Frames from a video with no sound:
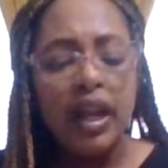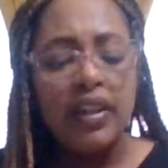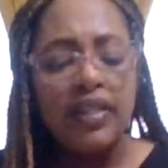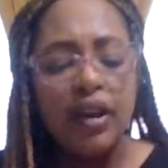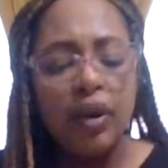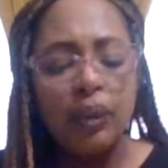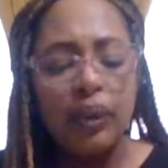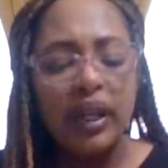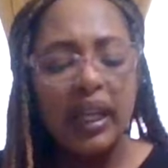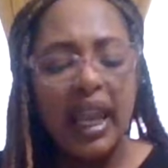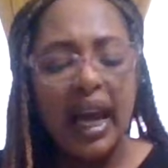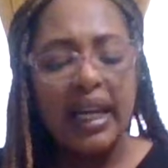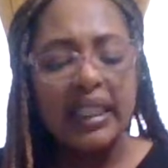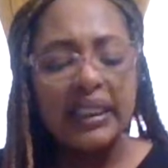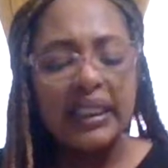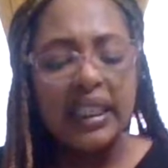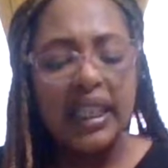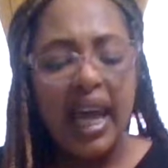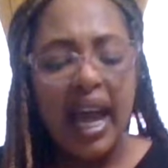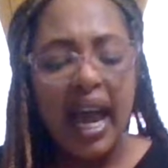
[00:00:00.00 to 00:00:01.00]
They're
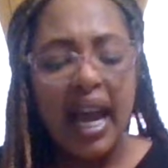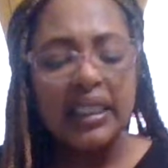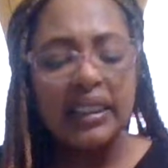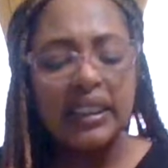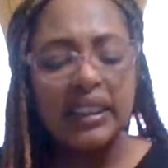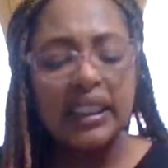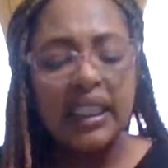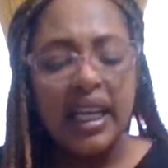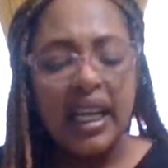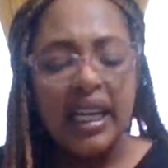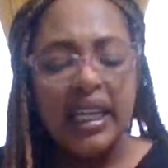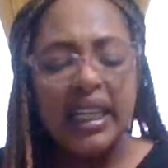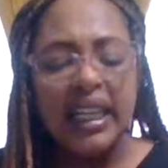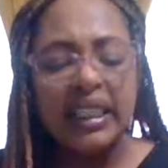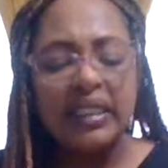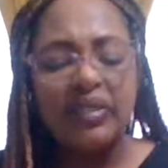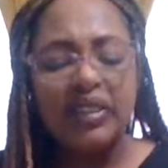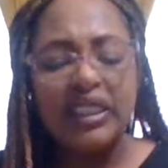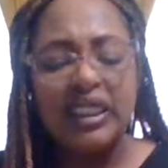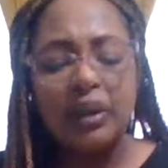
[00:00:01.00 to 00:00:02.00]
realizing that.
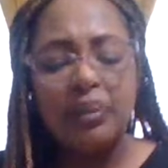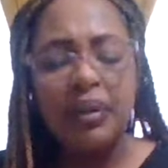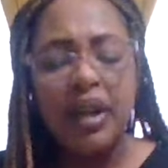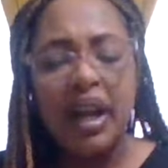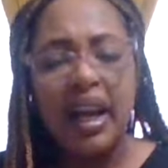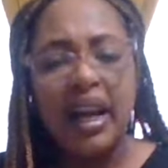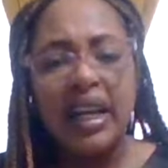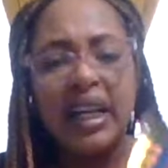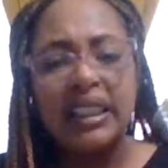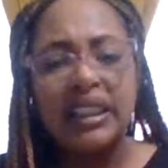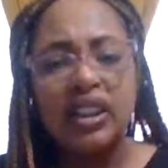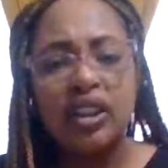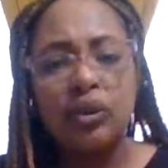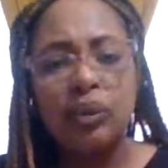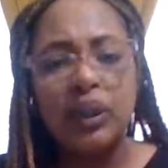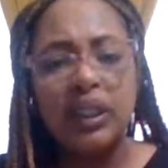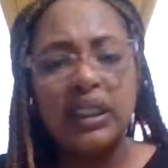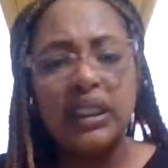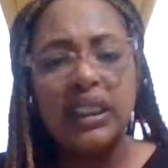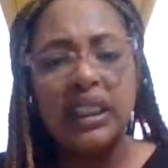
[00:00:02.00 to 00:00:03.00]
Yes, for some guy, it has to do
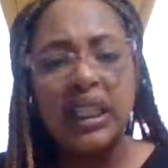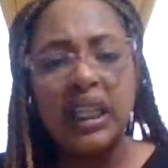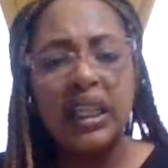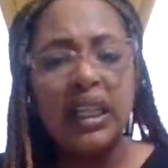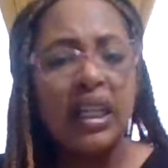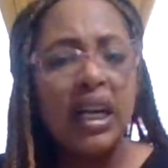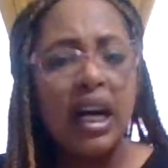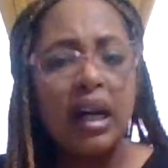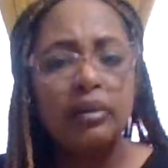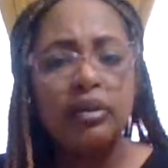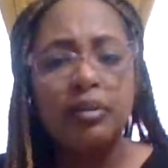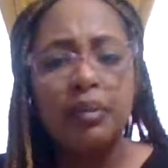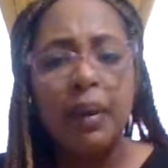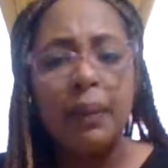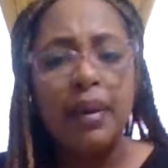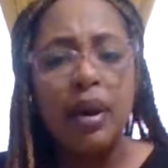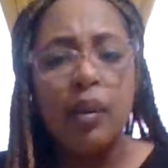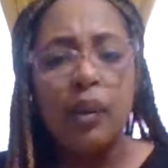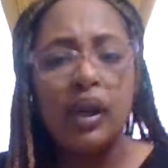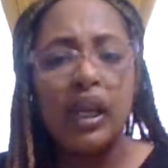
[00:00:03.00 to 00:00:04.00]
with a Ten of Cups,
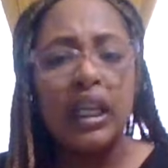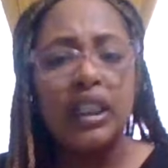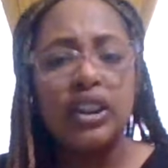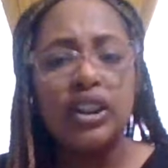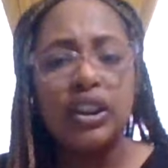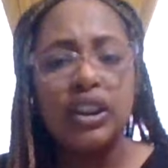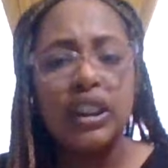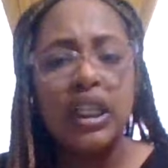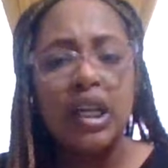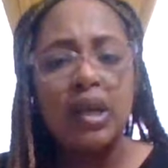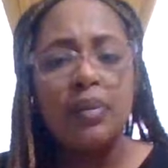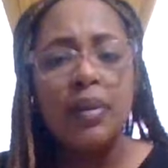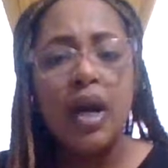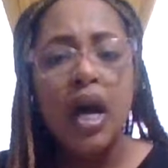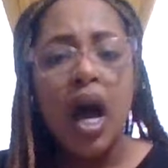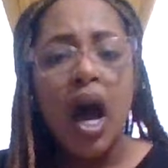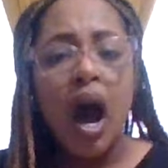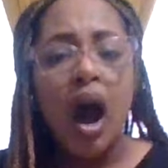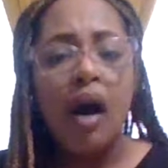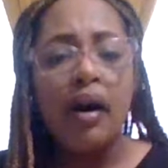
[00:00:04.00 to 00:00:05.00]
maybe a relationship,
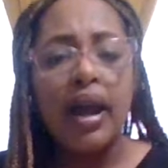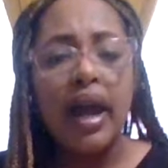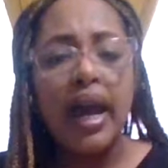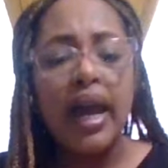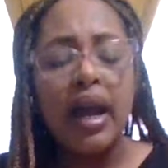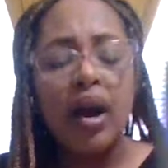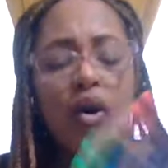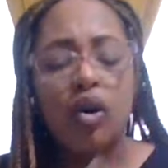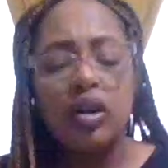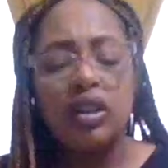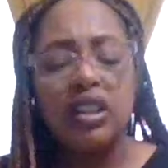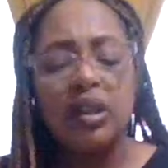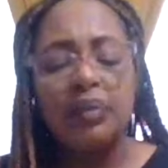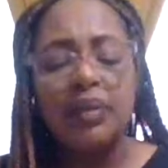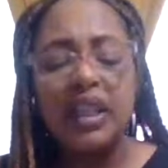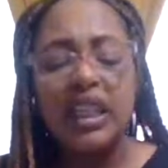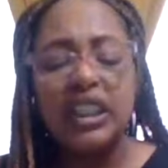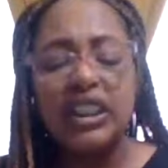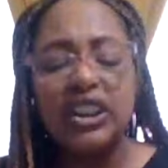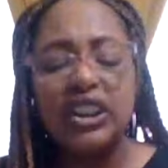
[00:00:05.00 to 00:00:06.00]
okay, or
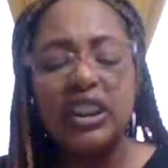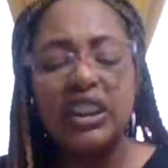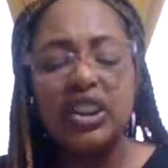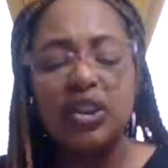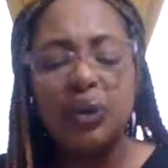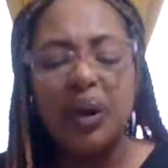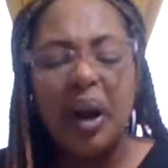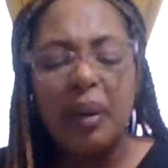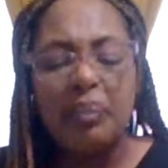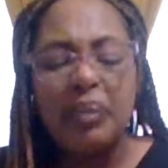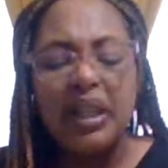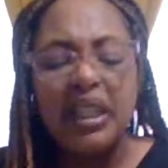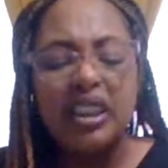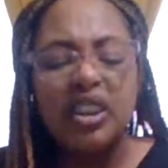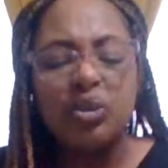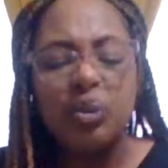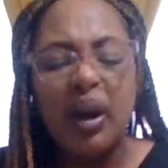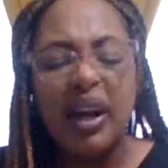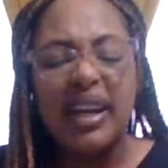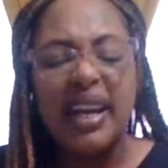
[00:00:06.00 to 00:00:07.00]
something is just you're at
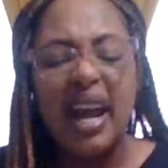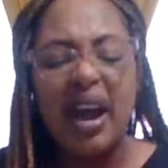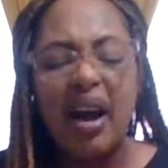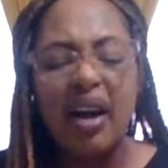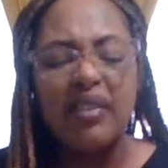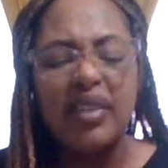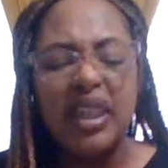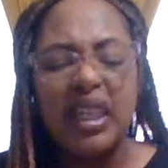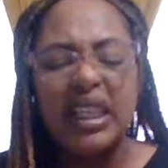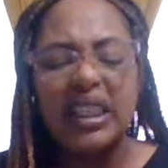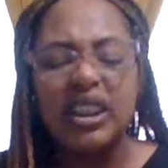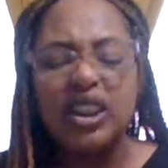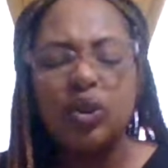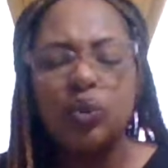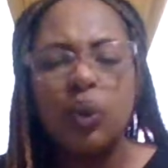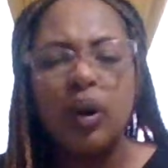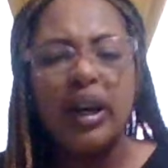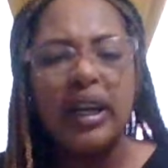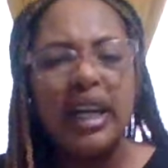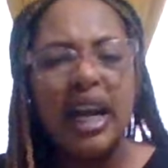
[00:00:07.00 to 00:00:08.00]
peace right now. Everything is just
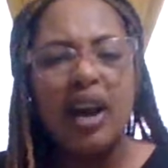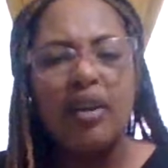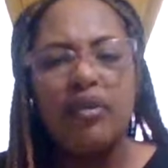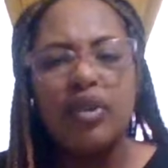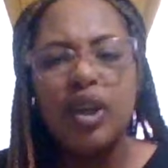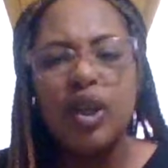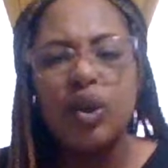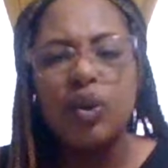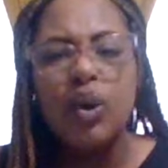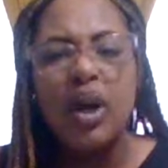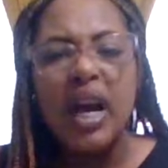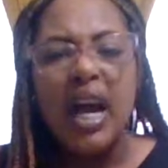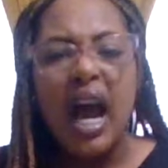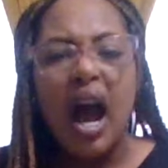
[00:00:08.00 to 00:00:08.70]
working out for you.